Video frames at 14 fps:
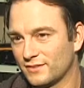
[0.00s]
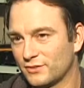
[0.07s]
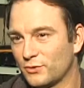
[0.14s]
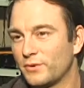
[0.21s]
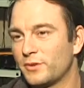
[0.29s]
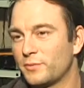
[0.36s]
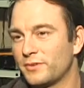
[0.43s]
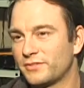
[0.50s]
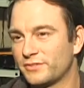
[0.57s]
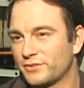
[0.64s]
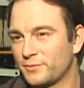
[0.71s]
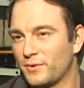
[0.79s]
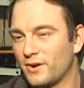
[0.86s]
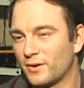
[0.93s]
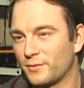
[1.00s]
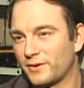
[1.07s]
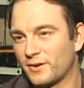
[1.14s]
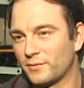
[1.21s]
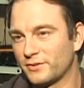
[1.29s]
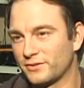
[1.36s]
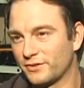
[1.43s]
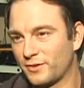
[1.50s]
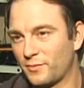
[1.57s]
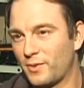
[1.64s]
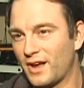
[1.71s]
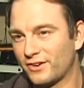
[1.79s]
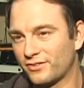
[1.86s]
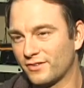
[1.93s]
So when did Mr. Smug become Mr.
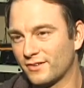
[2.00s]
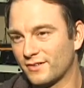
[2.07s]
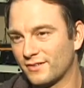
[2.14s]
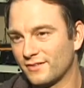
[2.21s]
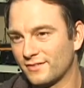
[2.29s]
Compassionate?